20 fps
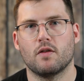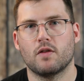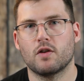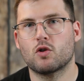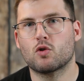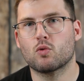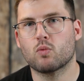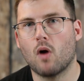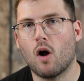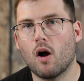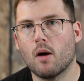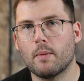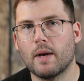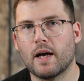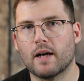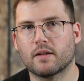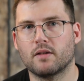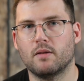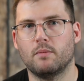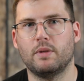The
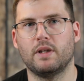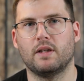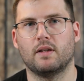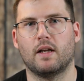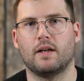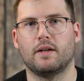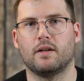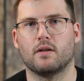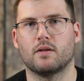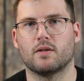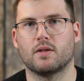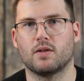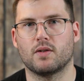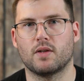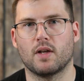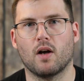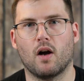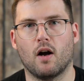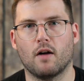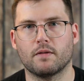drawback to B lenders
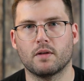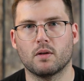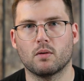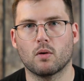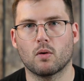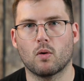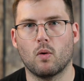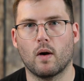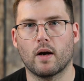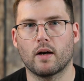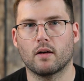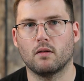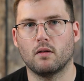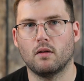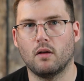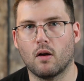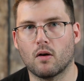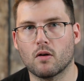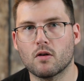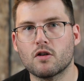is they often require
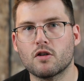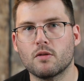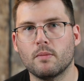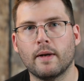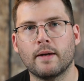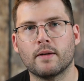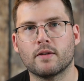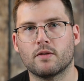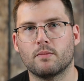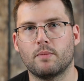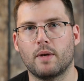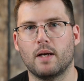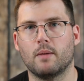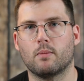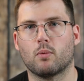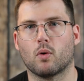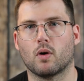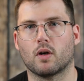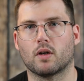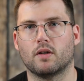large amounts of
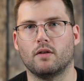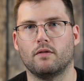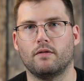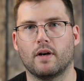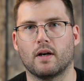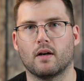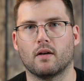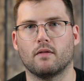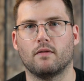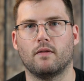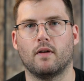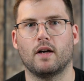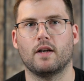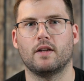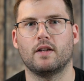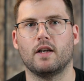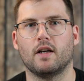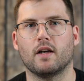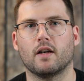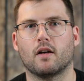paperwork to
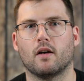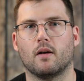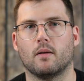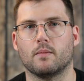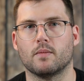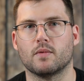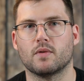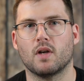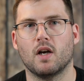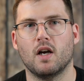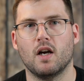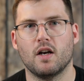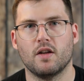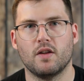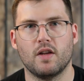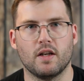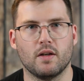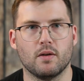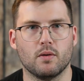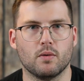verify the incomes
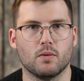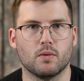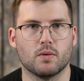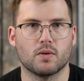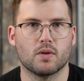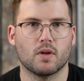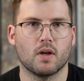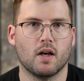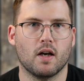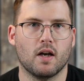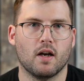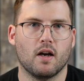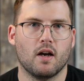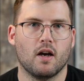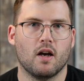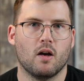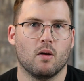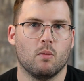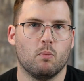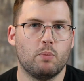they use.
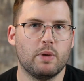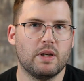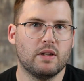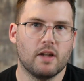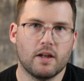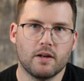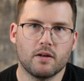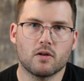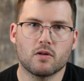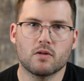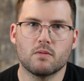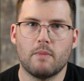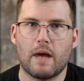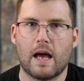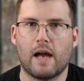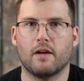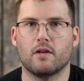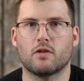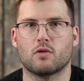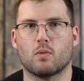B lenders
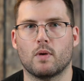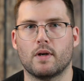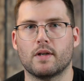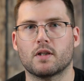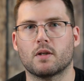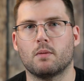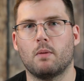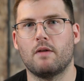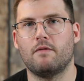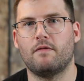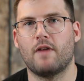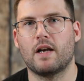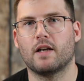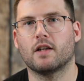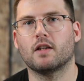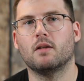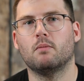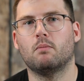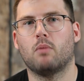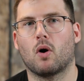manage risk by
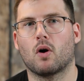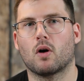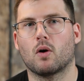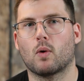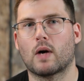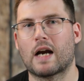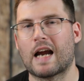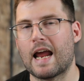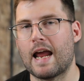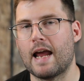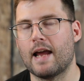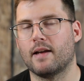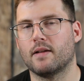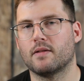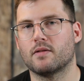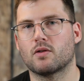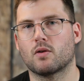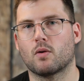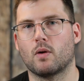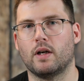vetting the borrower
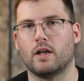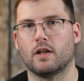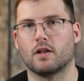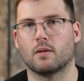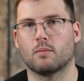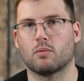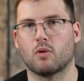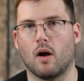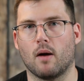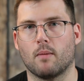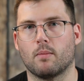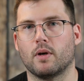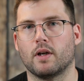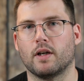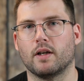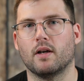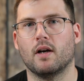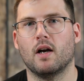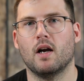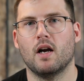and screening the
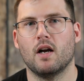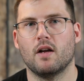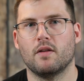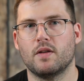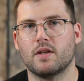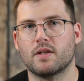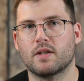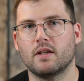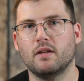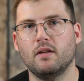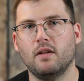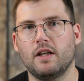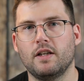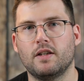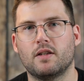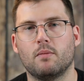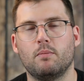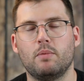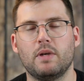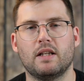property. This can
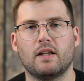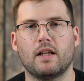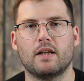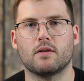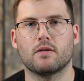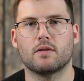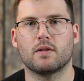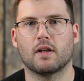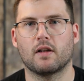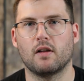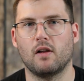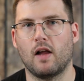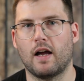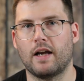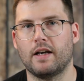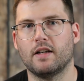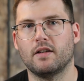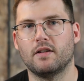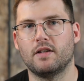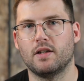lead to B lenders
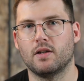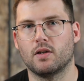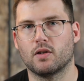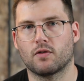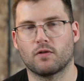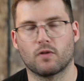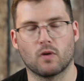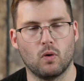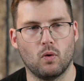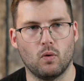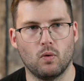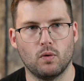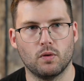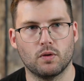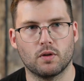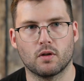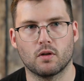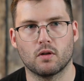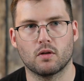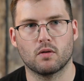declining deals for
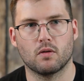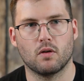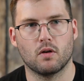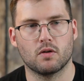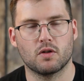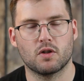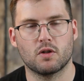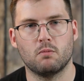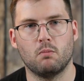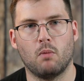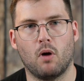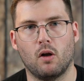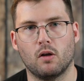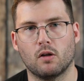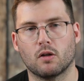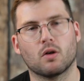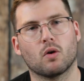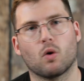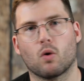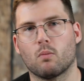older,
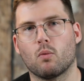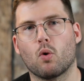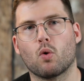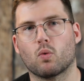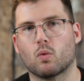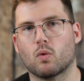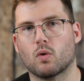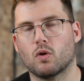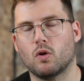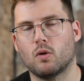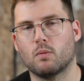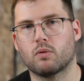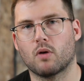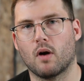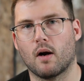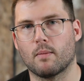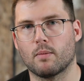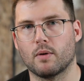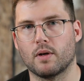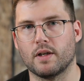smaller, or more rural
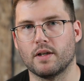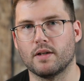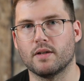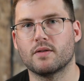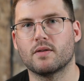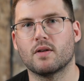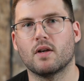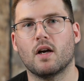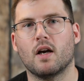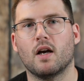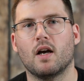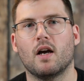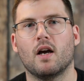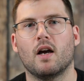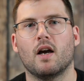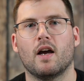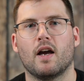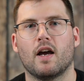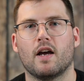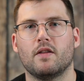properties,
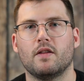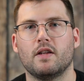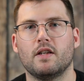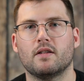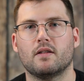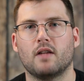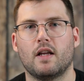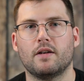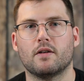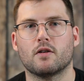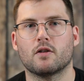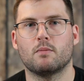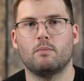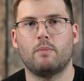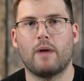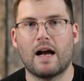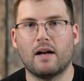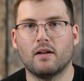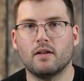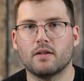and these lenders
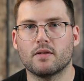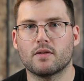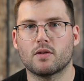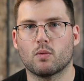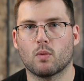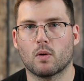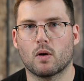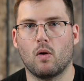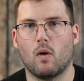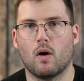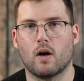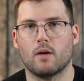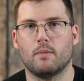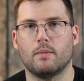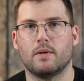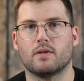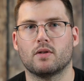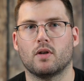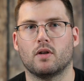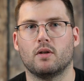balance the
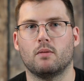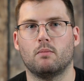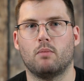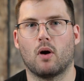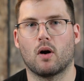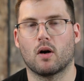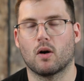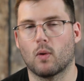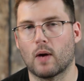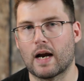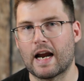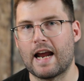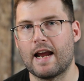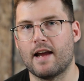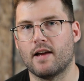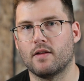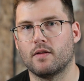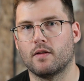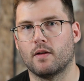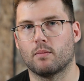requirements on the borrower
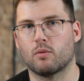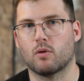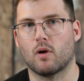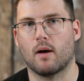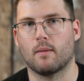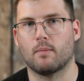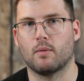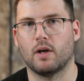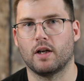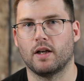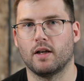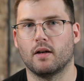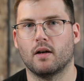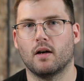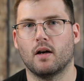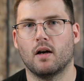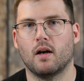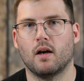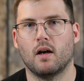and the property.